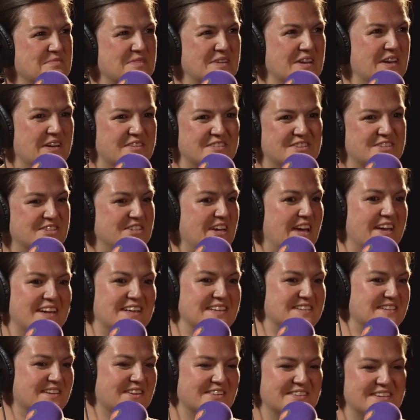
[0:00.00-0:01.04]
you know check
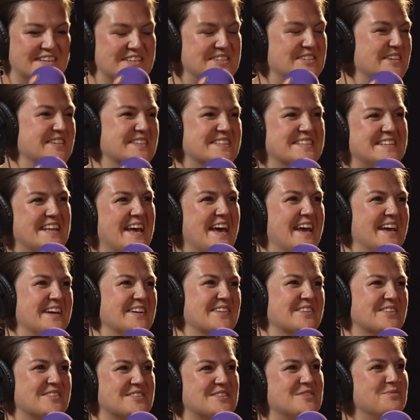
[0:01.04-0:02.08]
its condition, say,
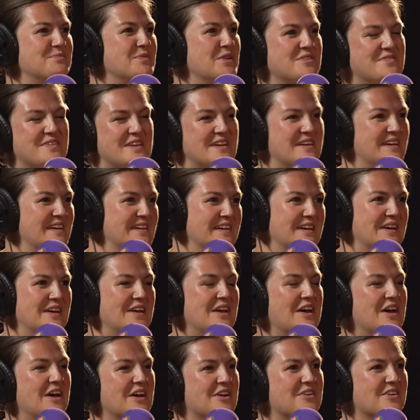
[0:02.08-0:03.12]
or to move it
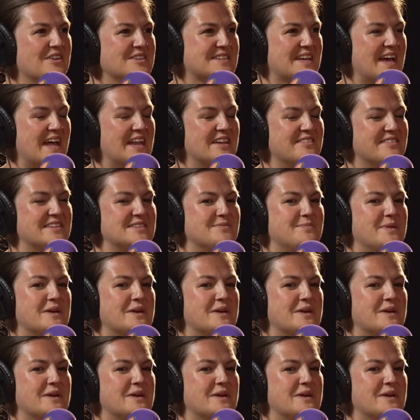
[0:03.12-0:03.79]
across galleries.